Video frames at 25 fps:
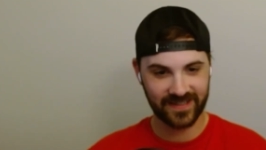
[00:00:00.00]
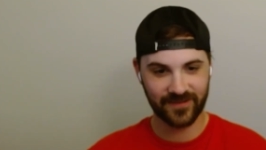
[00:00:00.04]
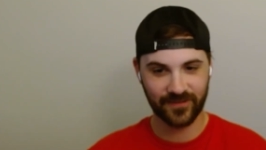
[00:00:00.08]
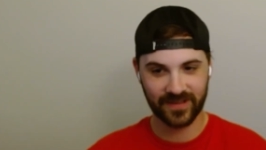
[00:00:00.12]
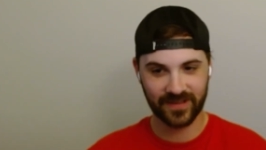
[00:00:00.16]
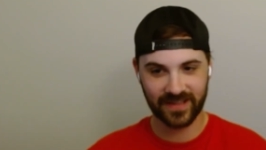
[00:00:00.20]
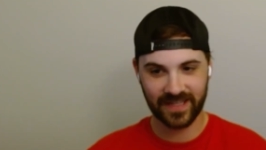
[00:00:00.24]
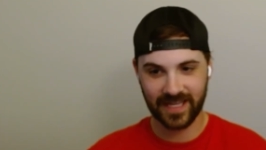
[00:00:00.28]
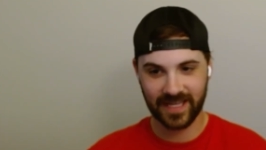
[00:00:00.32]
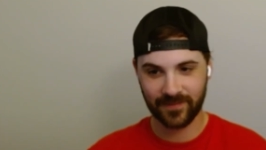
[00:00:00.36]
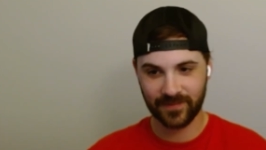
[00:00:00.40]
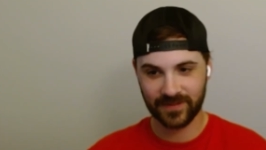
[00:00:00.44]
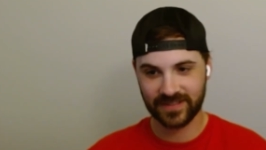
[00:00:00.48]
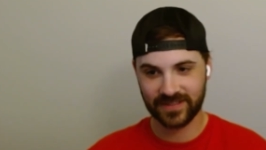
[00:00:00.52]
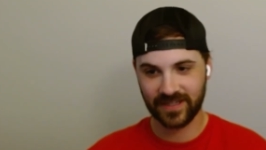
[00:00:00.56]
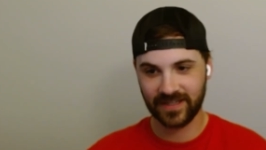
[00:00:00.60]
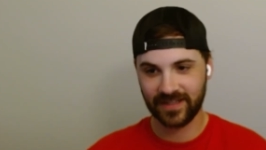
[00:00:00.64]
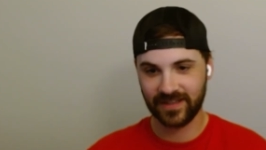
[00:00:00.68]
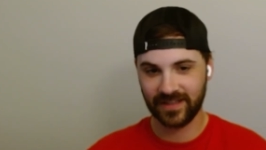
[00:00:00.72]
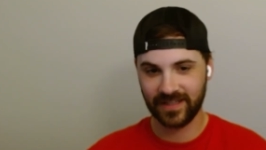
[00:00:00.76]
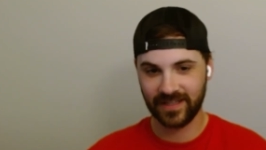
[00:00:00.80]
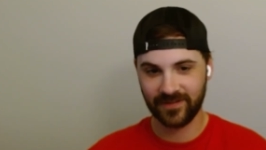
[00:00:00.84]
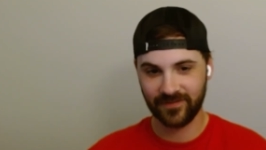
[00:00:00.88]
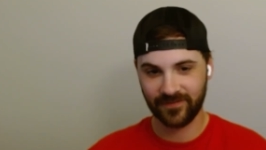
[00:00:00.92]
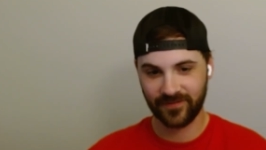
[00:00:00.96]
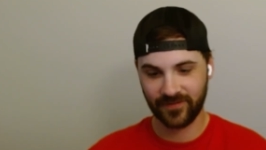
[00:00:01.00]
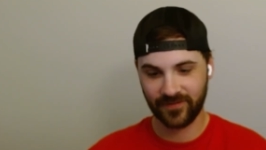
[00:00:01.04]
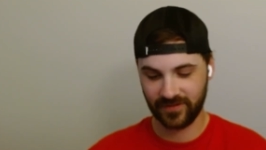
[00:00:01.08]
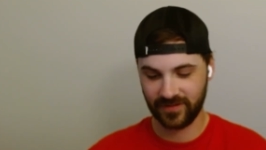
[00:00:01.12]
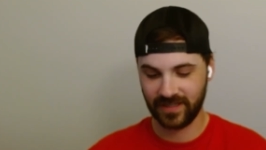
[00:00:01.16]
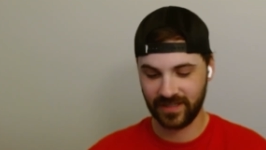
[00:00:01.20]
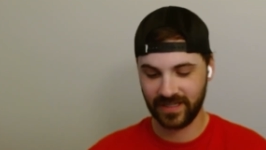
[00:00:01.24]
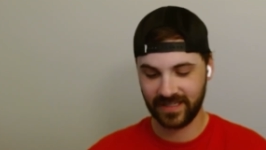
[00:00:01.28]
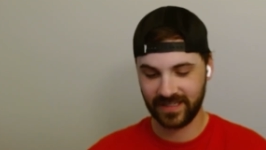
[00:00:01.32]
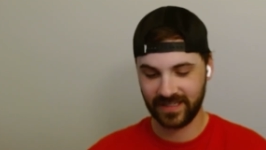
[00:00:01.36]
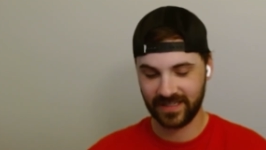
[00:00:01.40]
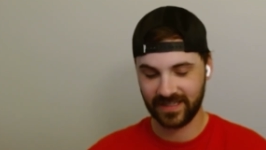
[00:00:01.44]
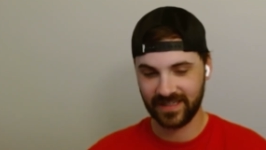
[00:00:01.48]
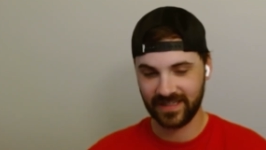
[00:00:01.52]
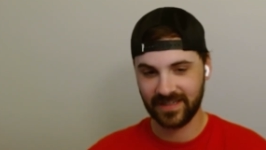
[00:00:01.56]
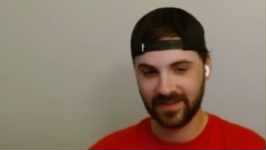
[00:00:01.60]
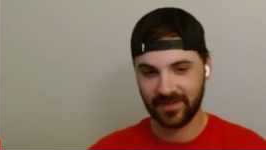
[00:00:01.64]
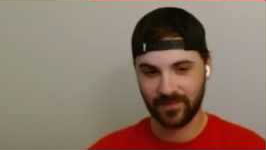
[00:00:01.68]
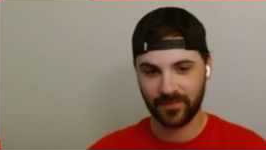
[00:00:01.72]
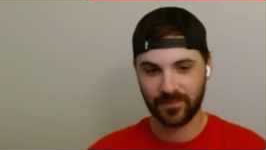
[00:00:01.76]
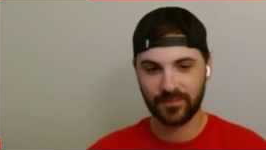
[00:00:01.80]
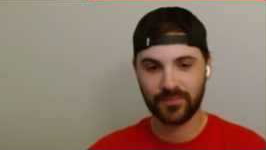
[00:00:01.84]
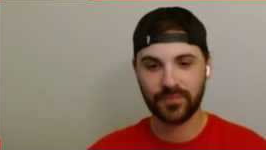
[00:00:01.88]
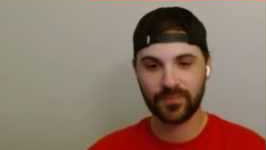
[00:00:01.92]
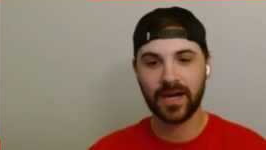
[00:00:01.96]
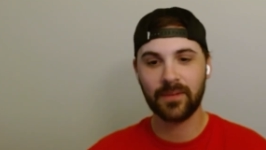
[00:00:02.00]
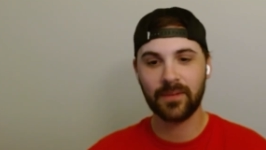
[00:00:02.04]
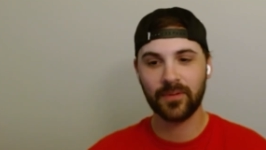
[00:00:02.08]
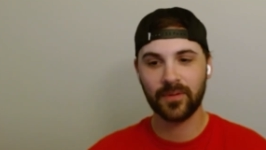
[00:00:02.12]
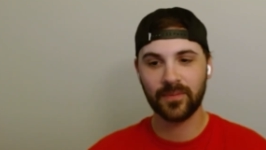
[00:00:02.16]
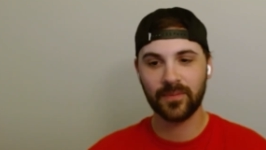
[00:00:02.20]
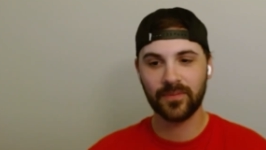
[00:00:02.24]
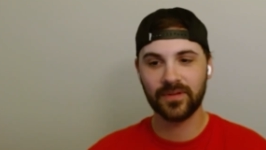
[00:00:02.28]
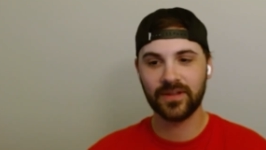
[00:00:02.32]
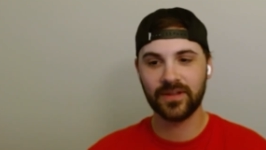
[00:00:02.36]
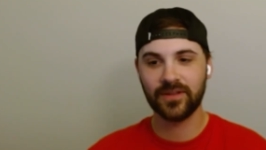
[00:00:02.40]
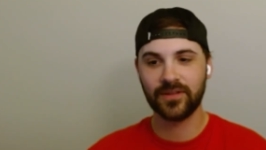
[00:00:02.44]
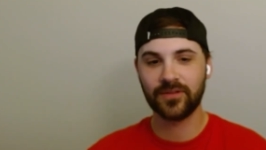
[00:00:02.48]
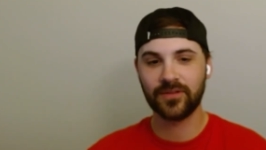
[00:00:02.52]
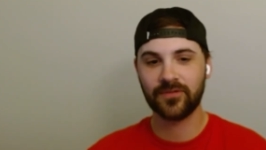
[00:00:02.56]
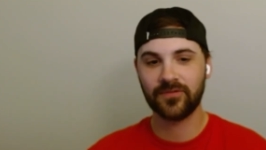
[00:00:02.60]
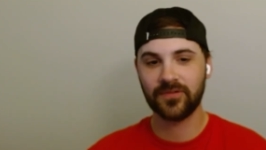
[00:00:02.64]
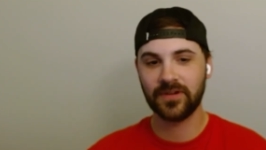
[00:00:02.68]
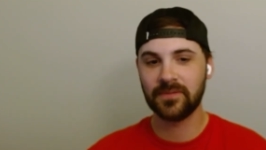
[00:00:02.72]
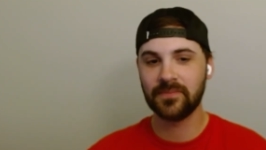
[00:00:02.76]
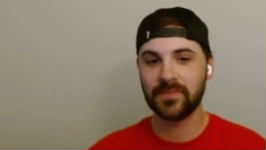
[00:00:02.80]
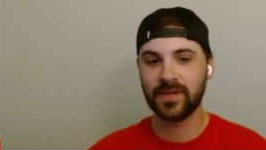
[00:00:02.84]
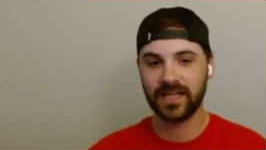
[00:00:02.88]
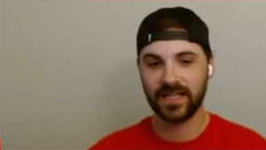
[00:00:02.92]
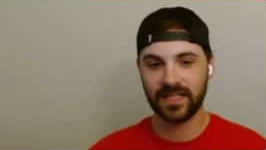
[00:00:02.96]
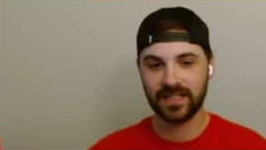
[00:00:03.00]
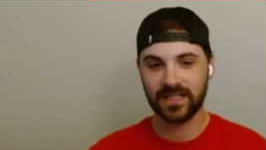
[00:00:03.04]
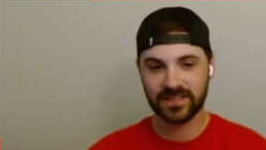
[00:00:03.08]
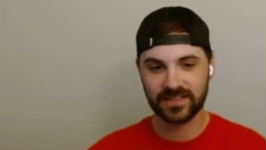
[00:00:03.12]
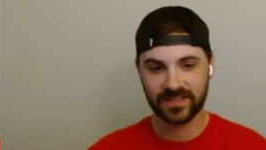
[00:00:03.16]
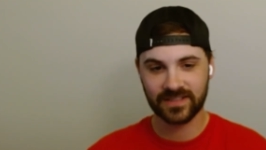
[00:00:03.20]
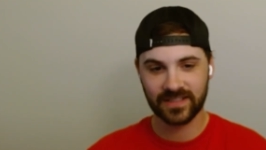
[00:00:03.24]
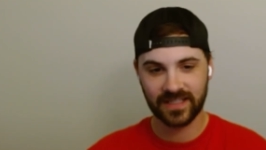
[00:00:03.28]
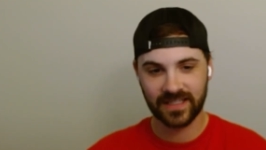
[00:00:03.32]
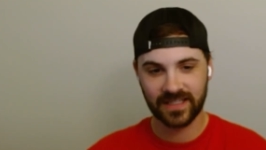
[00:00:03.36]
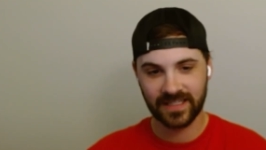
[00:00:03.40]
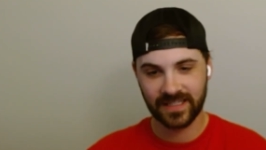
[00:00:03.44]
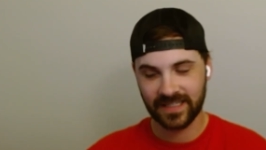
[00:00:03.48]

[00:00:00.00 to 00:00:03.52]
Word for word: with Amazon Lit for like probably three minutes